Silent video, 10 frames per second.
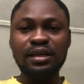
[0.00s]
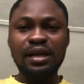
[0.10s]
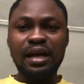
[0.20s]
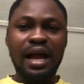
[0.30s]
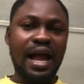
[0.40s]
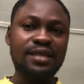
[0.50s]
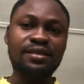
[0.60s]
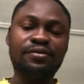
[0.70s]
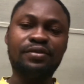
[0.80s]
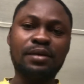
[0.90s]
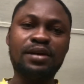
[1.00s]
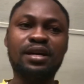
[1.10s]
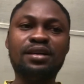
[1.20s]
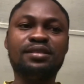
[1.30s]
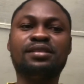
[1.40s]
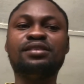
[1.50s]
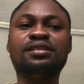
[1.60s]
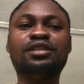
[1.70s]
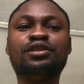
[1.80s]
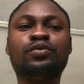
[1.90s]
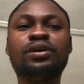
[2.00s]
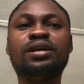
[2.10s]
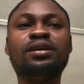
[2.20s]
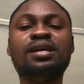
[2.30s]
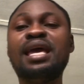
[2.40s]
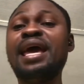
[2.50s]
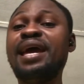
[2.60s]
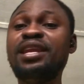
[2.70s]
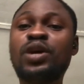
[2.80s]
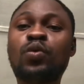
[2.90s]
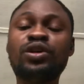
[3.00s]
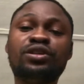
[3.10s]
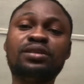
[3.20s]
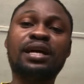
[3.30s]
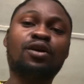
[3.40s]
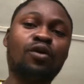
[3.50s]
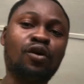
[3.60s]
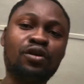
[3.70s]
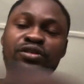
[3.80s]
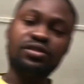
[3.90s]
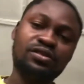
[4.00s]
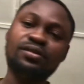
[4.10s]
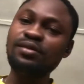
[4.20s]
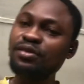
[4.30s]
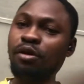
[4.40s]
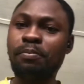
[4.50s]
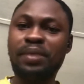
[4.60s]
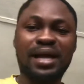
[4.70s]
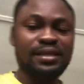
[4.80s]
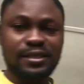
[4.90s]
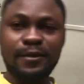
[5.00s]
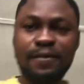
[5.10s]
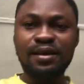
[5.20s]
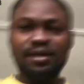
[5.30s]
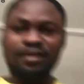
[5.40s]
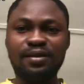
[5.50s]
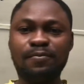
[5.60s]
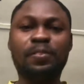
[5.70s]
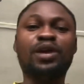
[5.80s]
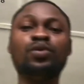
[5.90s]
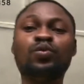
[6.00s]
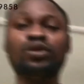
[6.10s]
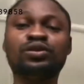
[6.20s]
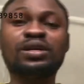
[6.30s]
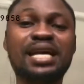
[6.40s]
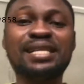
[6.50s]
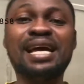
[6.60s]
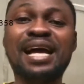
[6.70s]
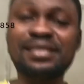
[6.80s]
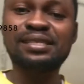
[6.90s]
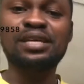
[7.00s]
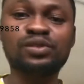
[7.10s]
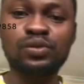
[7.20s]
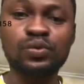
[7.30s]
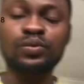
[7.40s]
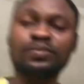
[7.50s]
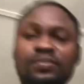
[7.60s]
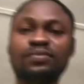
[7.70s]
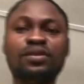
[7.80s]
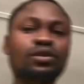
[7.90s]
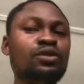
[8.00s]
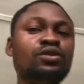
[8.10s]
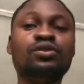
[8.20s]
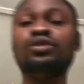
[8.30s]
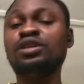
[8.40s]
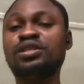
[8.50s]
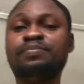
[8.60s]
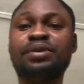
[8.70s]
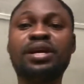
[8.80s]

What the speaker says: Ask the Farmer is a session where any question that crosses your path that you want to get answers to, you just bring it